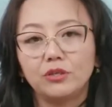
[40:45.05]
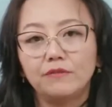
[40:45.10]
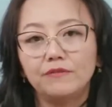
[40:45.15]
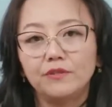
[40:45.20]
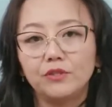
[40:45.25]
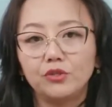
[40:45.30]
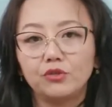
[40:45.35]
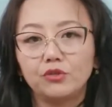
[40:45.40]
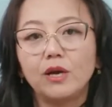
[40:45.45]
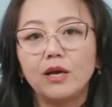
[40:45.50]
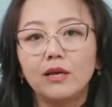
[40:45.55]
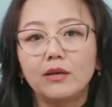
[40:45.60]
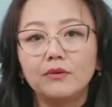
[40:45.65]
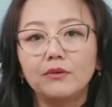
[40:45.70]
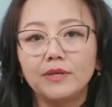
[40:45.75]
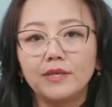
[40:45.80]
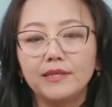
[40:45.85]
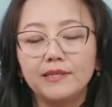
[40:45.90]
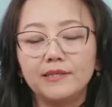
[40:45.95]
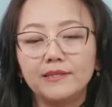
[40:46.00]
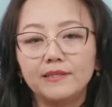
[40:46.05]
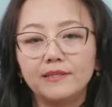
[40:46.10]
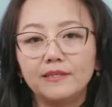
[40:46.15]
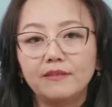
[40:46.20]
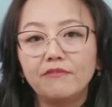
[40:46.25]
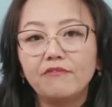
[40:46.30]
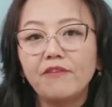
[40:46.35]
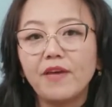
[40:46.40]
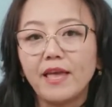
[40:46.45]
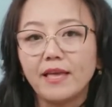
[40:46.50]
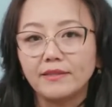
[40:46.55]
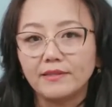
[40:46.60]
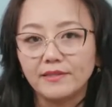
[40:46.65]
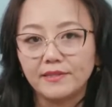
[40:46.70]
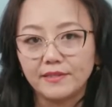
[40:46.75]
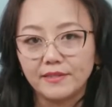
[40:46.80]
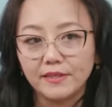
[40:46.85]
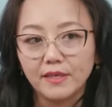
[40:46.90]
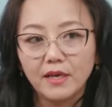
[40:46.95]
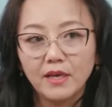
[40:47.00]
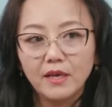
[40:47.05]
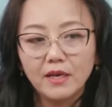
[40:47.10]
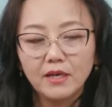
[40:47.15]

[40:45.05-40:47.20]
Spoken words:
of this trial is defense.